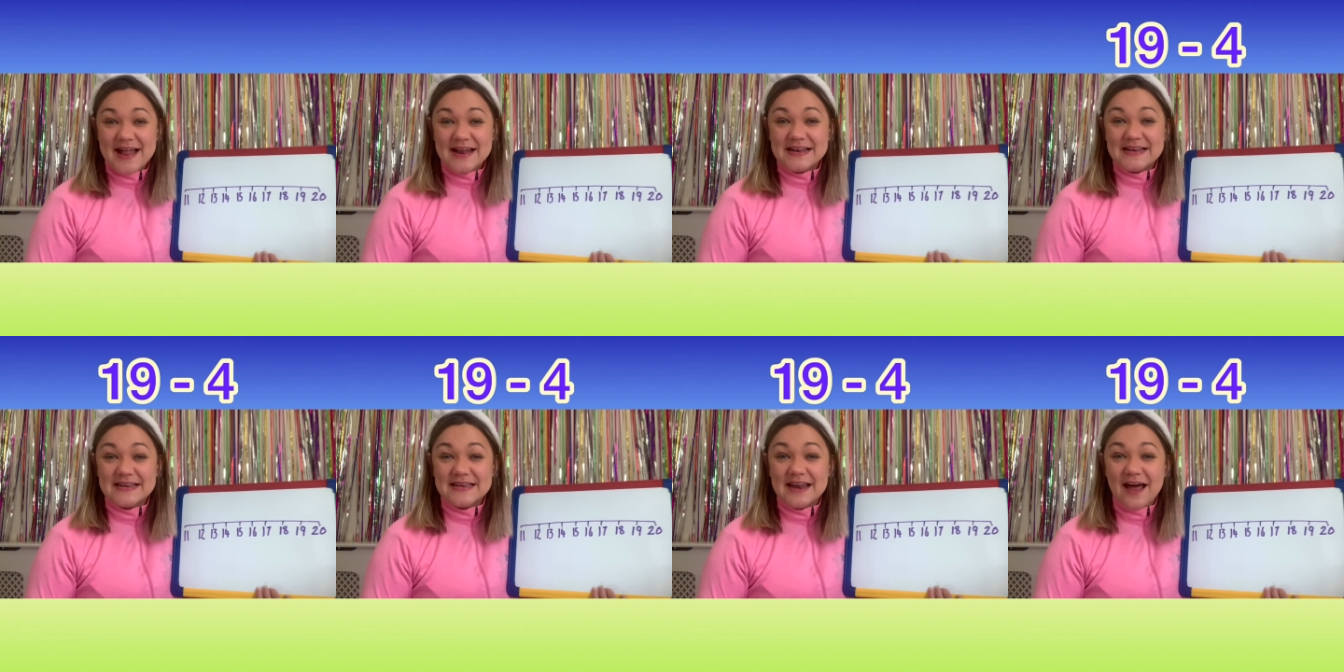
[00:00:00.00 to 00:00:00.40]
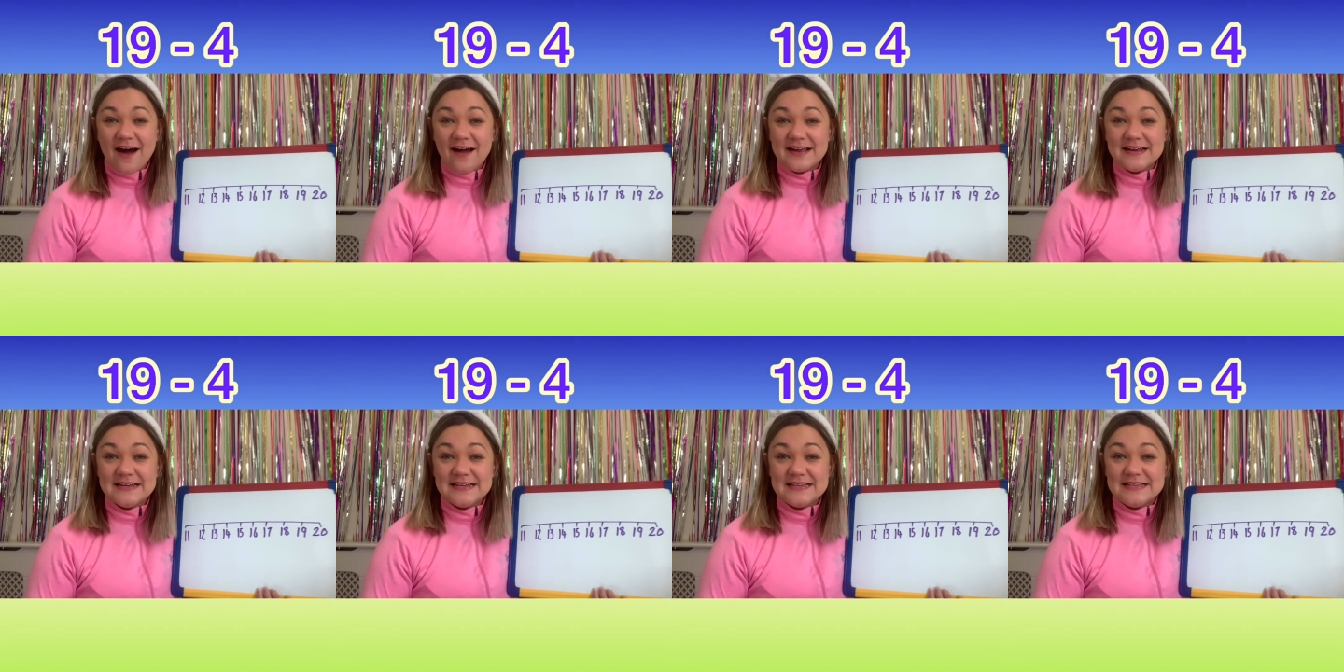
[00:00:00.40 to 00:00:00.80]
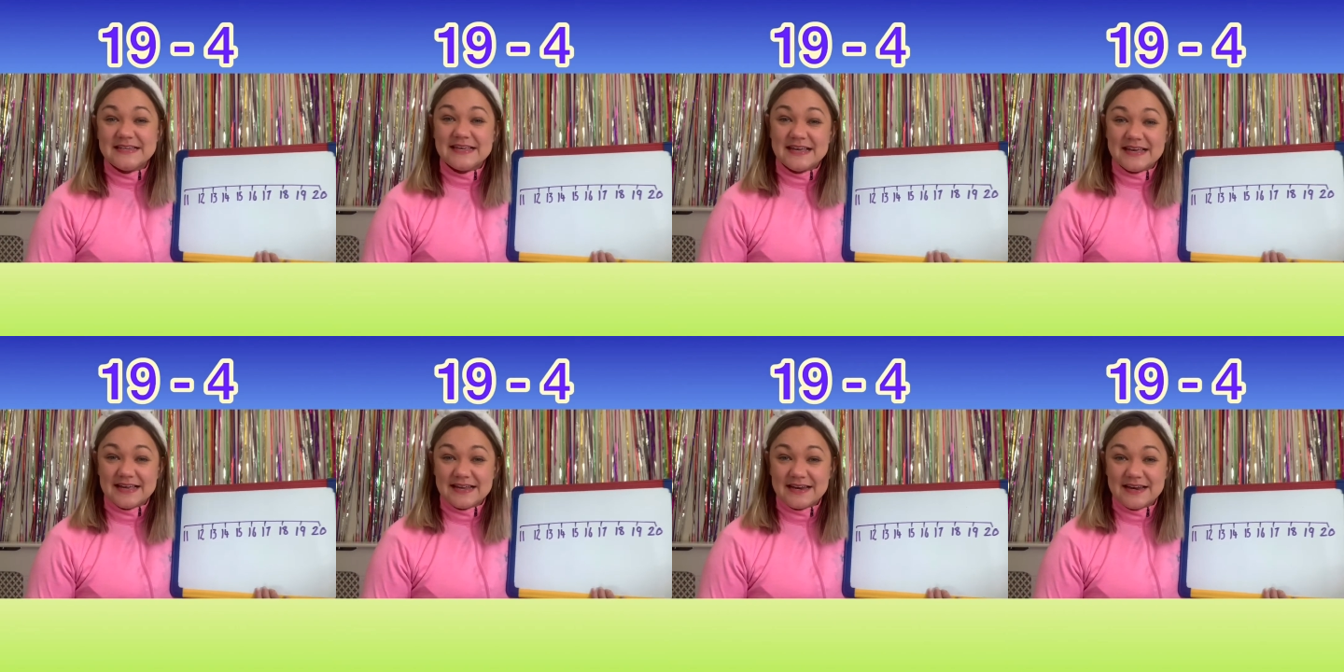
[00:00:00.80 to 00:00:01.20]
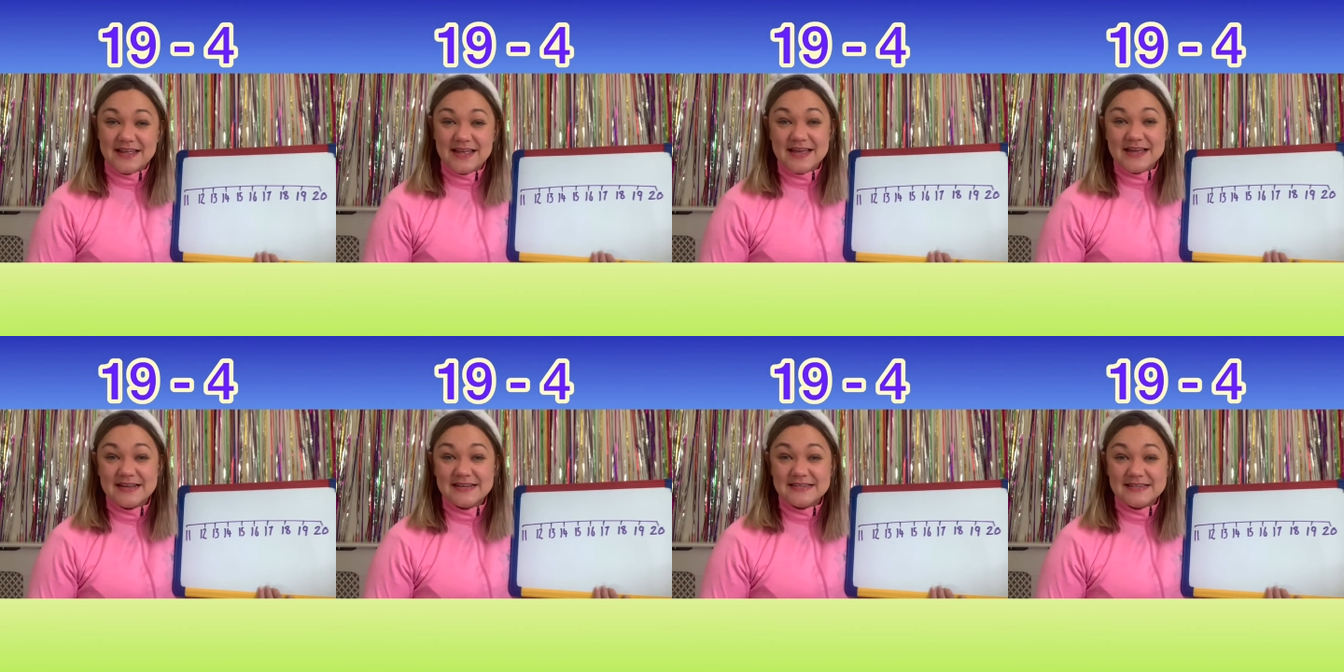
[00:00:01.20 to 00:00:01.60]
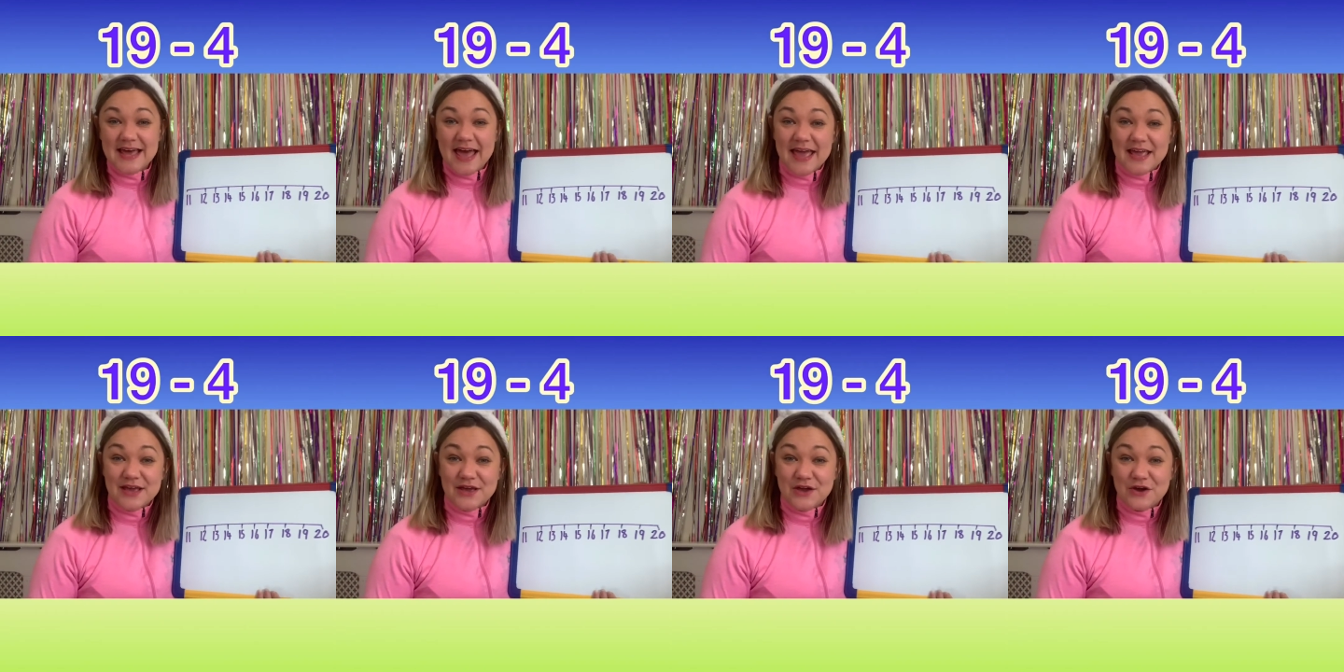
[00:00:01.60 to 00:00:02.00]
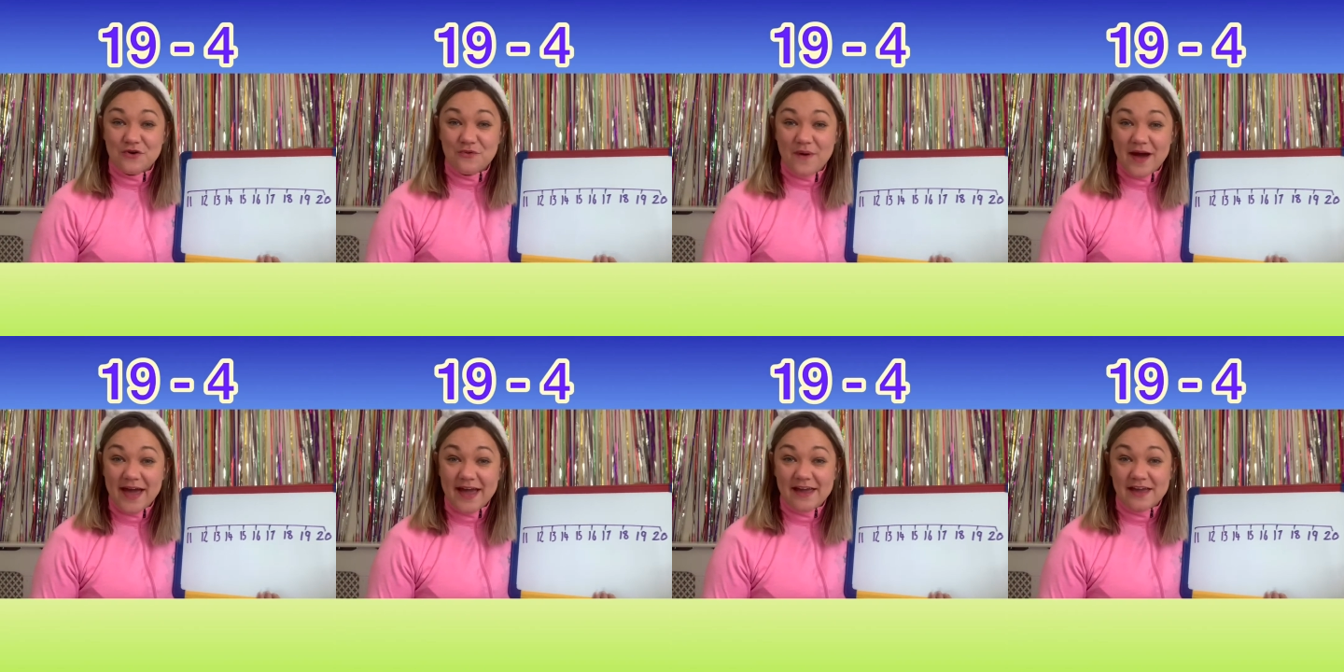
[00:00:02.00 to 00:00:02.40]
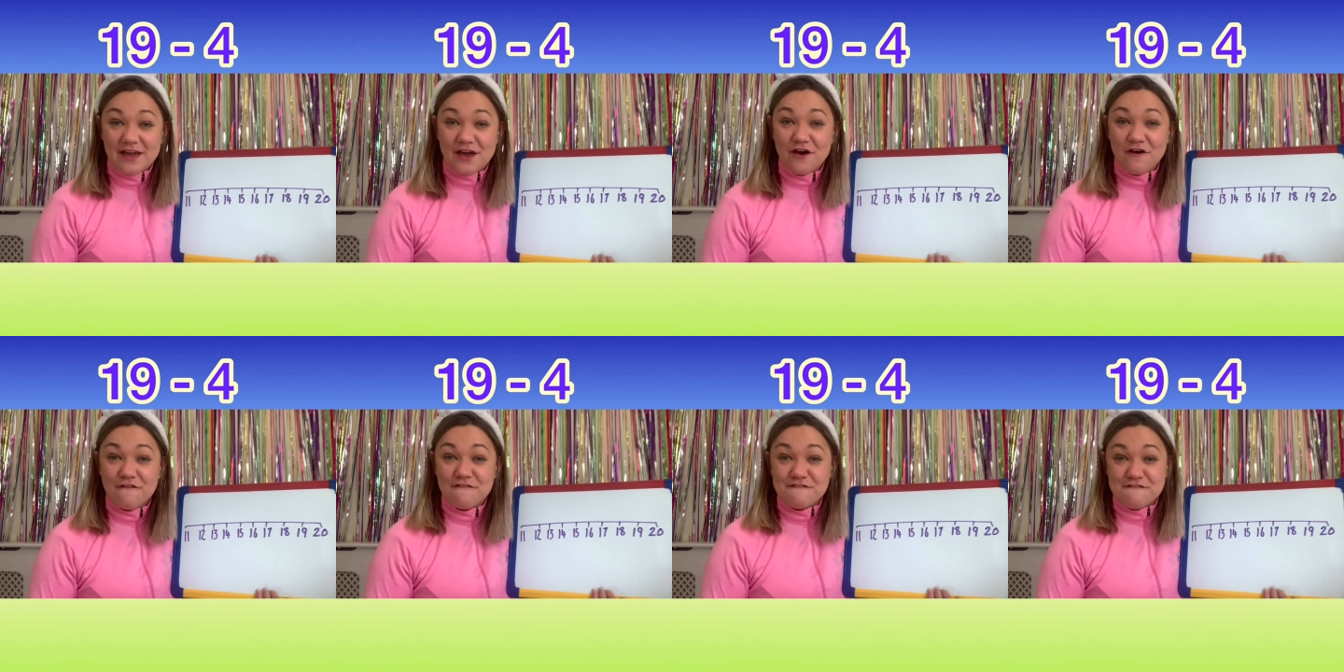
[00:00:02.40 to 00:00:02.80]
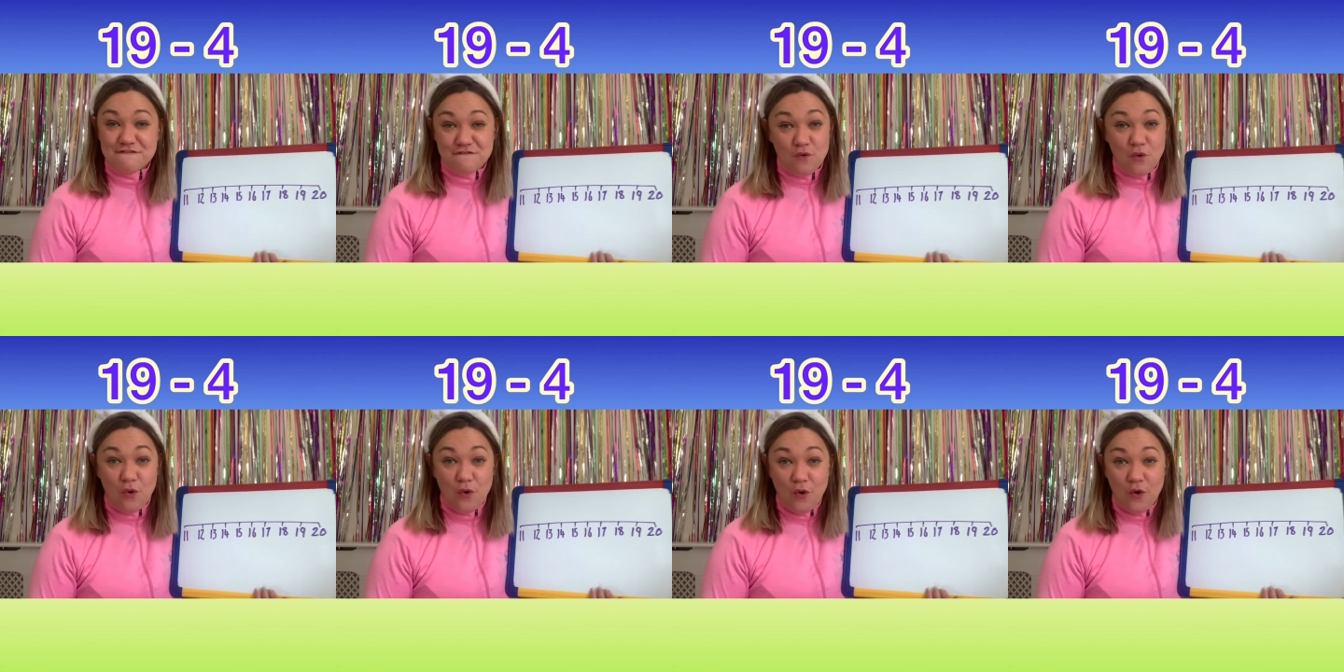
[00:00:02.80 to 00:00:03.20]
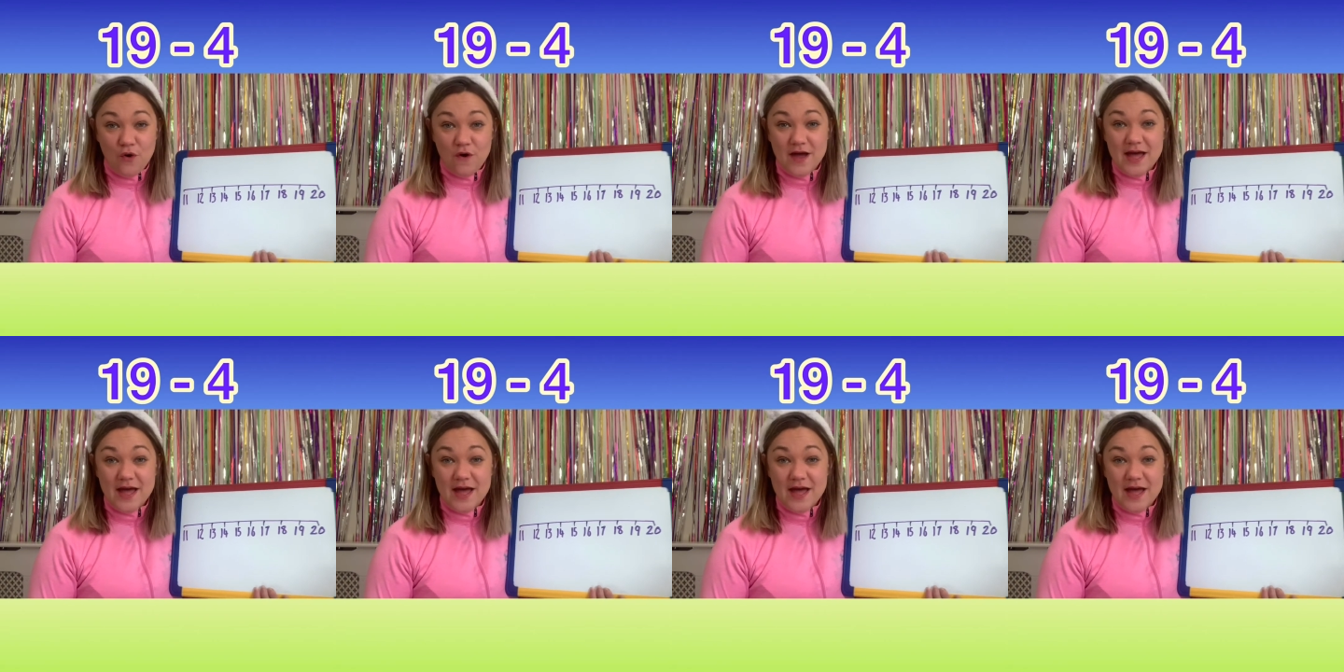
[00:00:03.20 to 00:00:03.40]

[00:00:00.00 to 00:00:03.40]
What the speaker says: 19 take away 4.